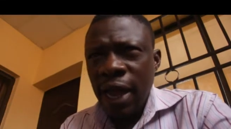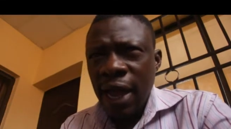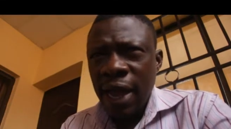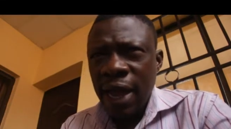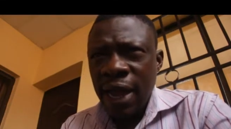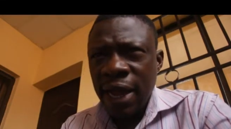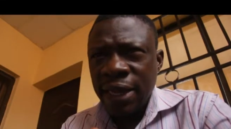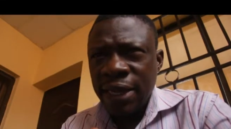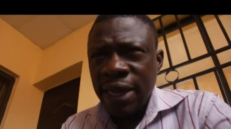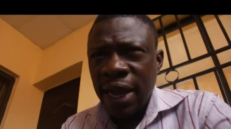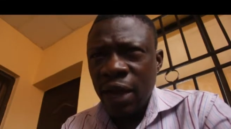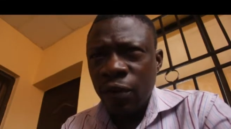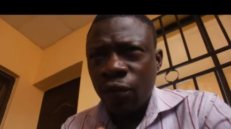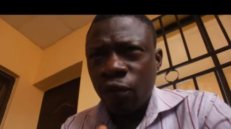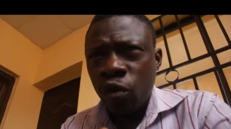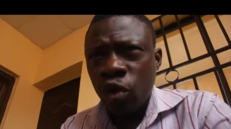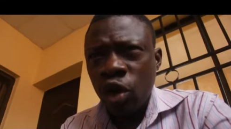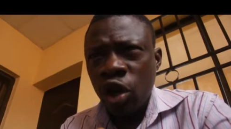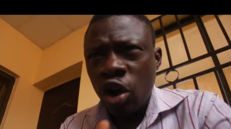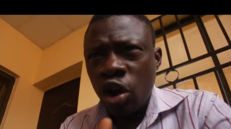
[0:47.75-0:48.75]
And I
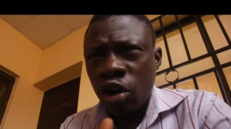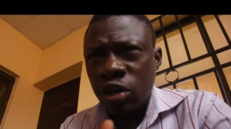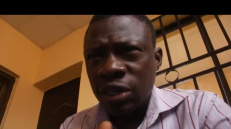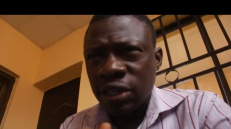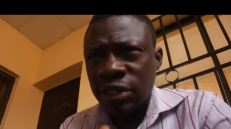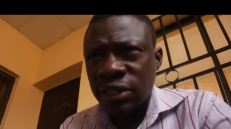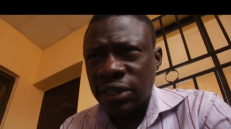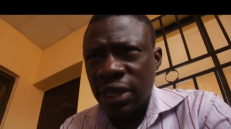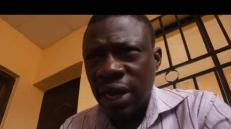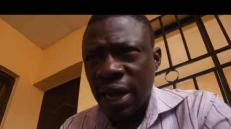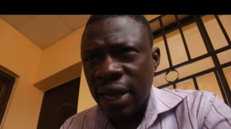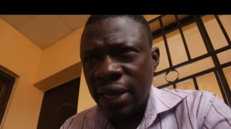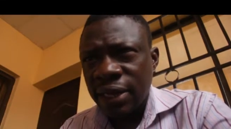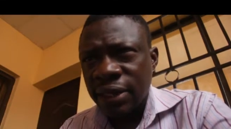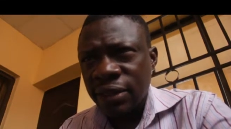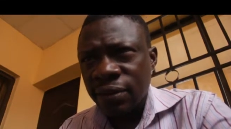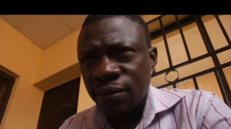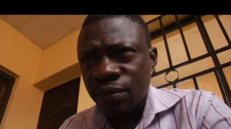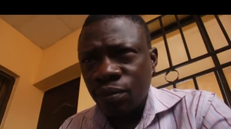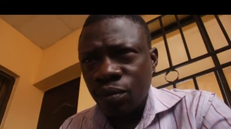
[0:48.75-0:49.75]
fully
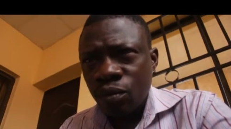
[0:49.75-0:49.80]
understand